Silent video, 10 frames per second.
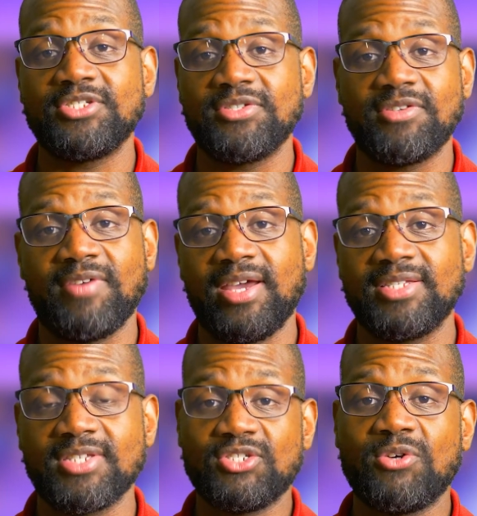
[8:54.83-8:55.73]
to your
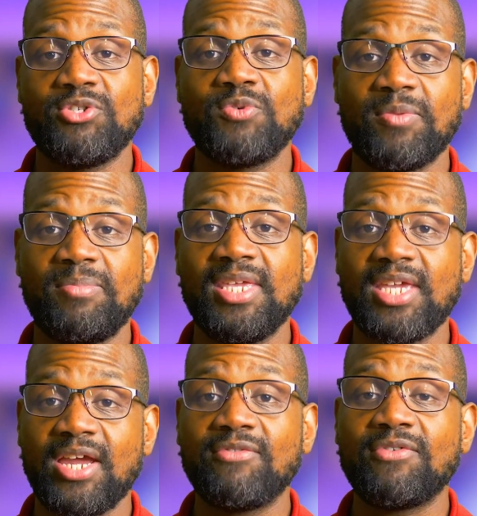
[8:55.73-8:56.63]
device. So you wanna be
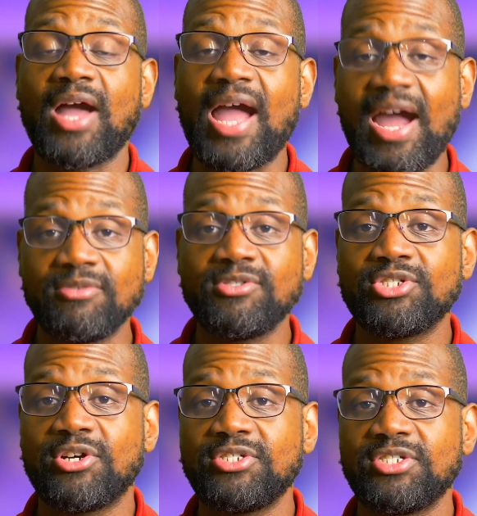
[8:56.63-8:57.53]
careful how you
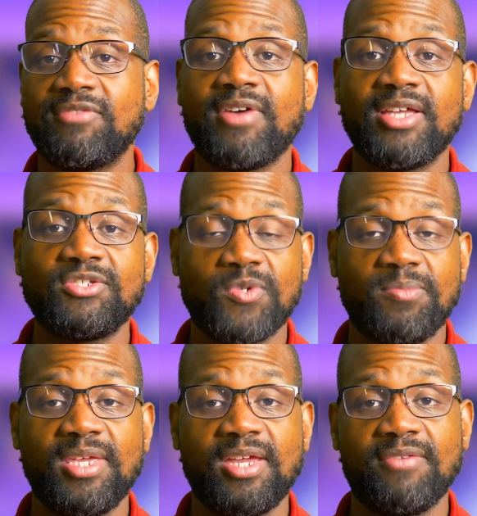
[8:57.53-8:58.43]
charge your device, you wanna
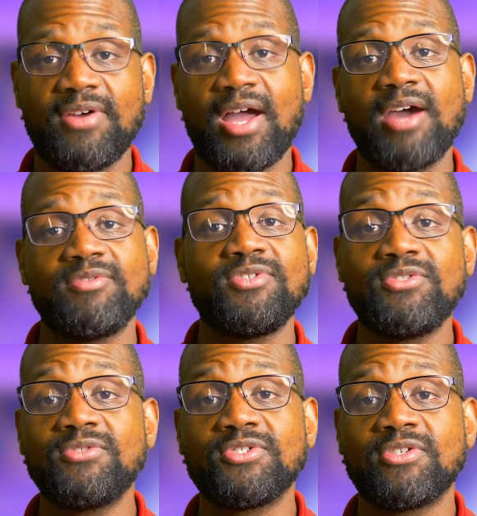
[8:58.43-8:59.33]
be careful how you
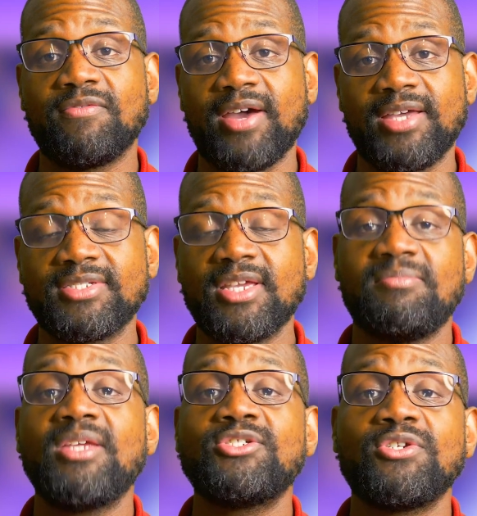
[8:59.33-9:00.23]
use your device to
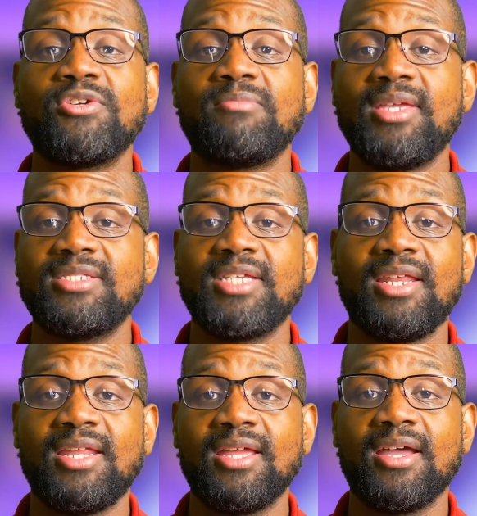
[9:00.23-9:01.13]
make sure you're
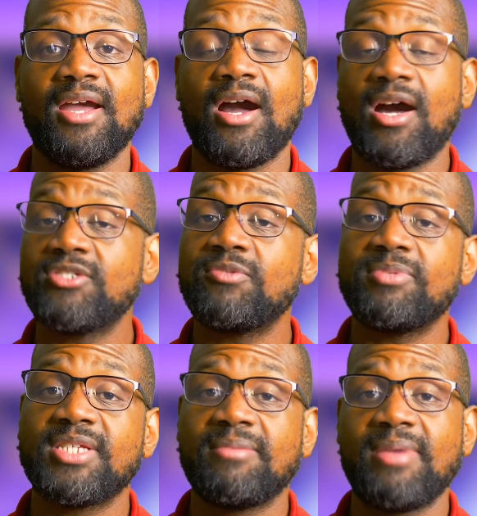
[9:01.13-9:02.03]
maintaining
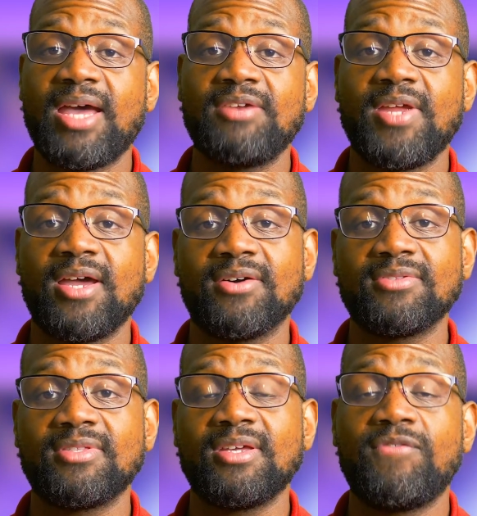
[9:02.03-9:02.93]
100% battery
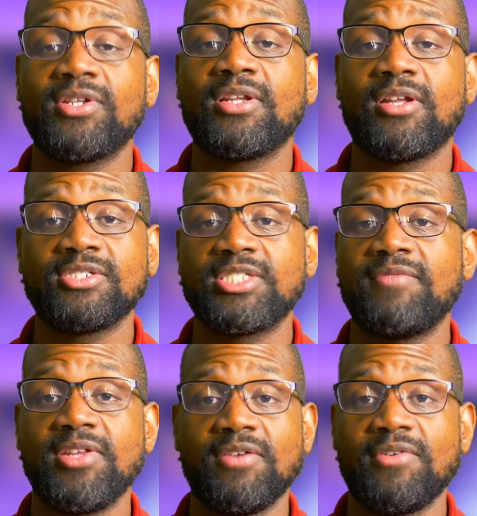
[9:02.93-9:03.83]
health for the
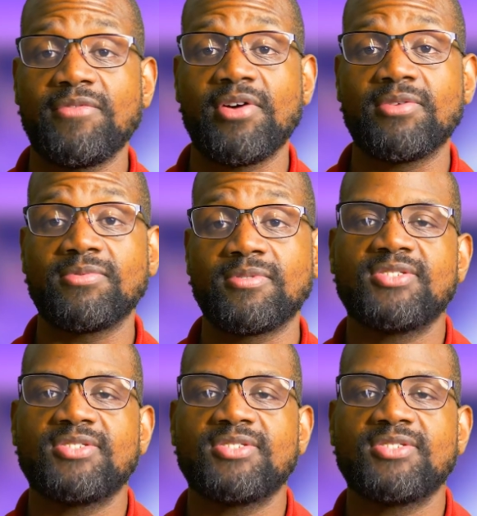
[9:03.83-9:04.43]
longevity of your phone.